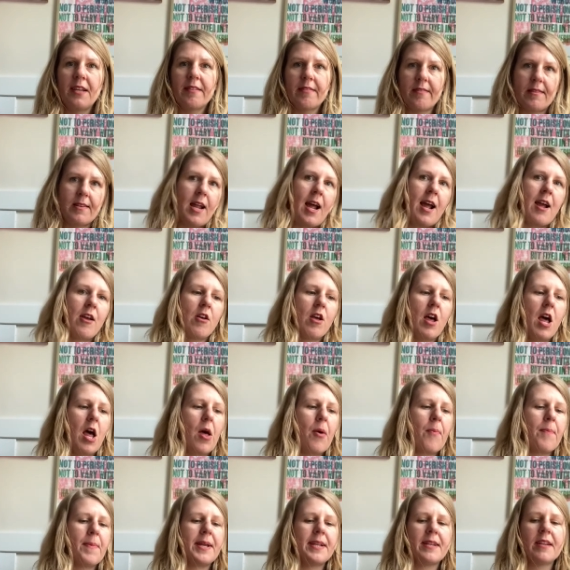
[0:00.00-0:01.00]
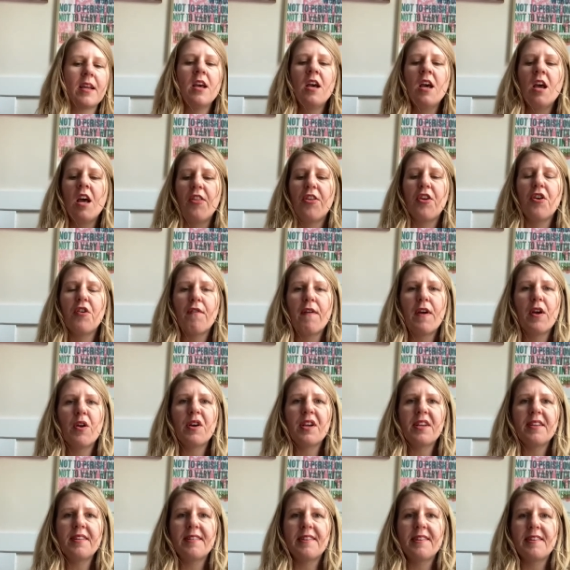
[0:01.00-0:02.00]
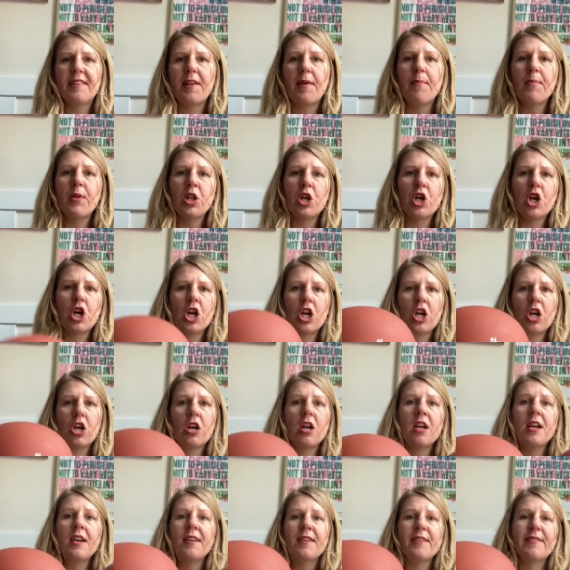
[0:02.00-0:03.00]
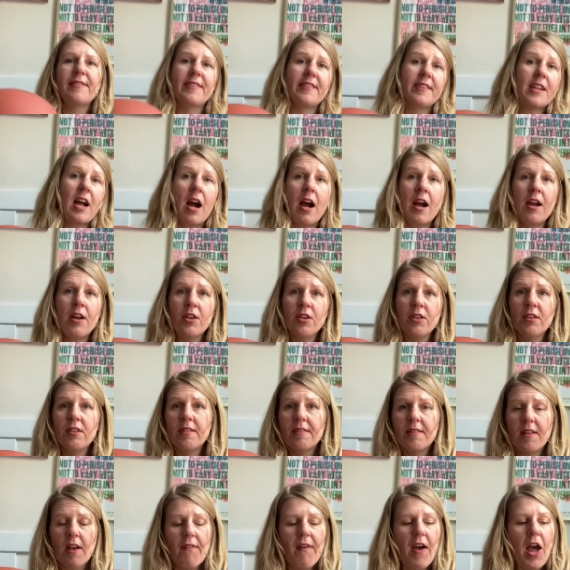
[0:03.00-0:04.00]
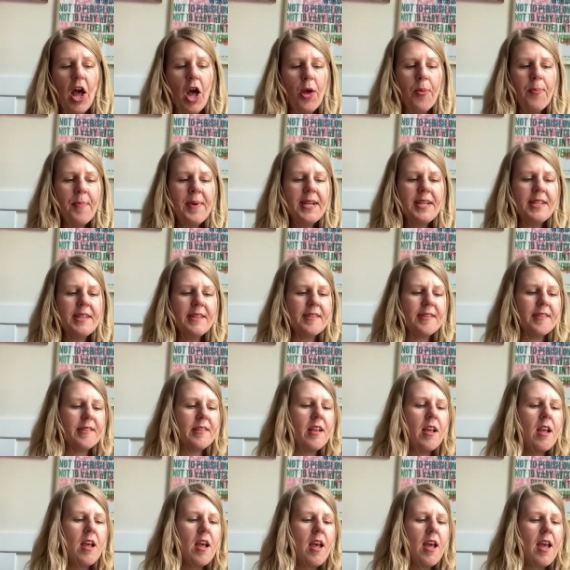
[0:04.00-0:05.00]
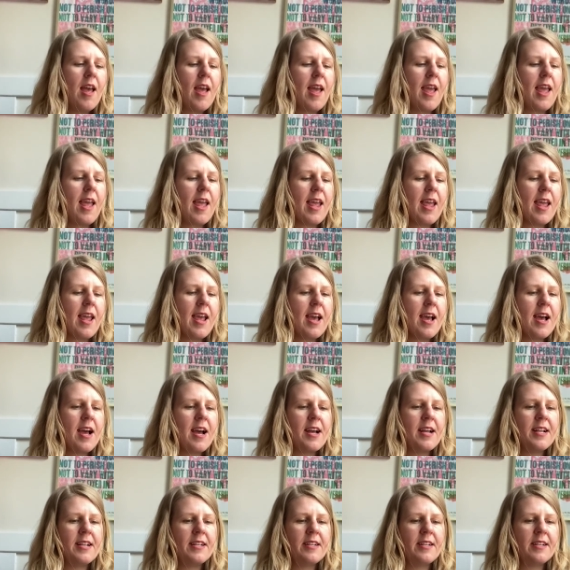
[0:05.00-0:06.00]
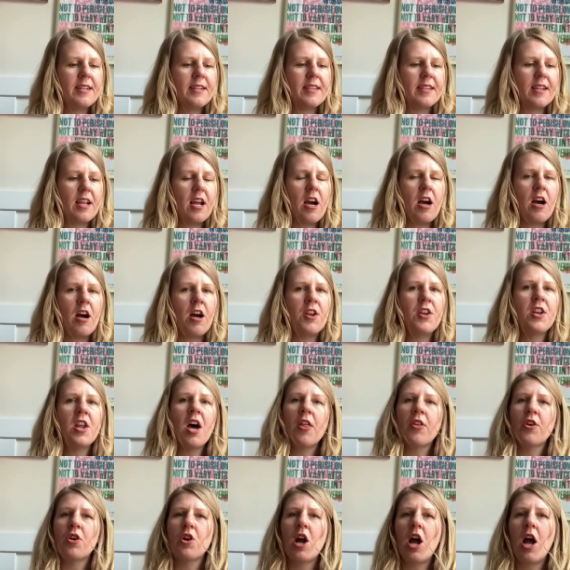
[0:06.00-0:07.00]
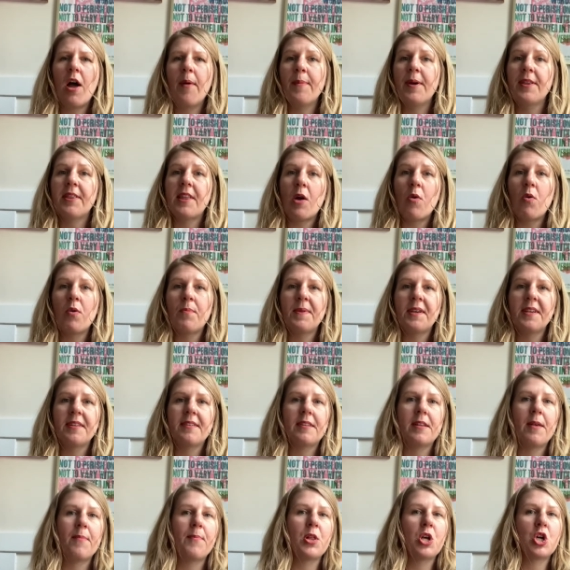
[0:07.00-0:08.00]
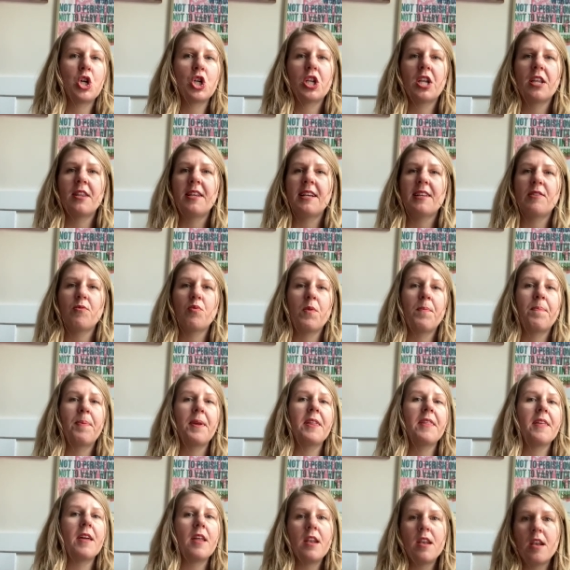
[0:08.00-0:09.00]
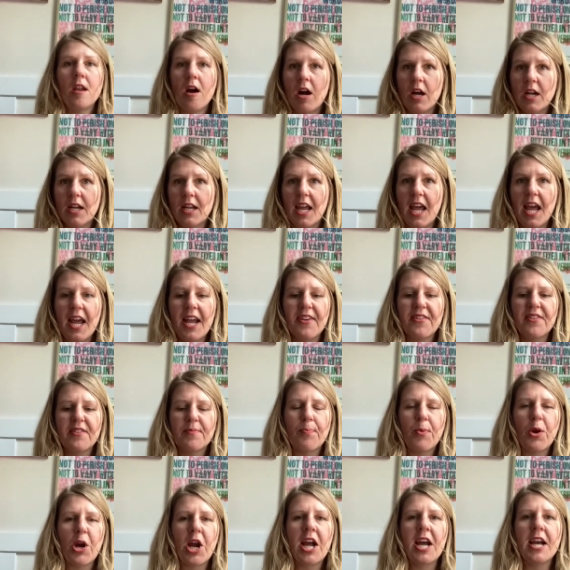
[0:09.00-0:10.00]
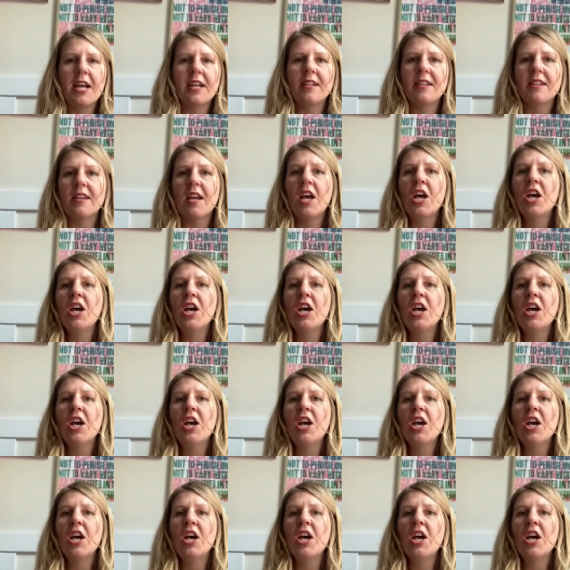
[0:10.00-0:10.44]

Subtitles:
style helmet. They're very similar styles of helmets, and another helmet that would be similar to this would be the Nutcase brand.